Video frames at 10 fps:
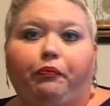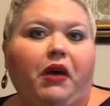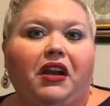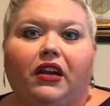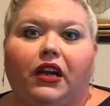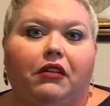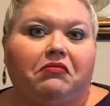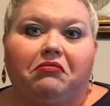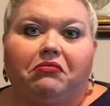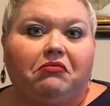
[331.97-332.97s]
but it
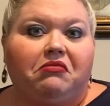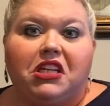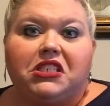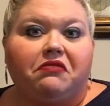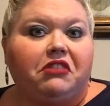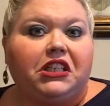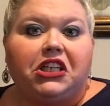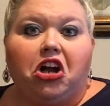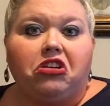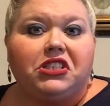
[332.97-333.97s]
doesn't really
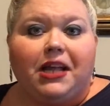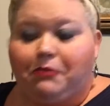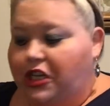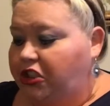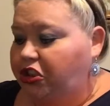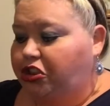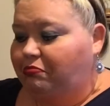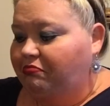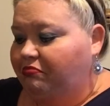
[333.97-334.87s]
cost that much.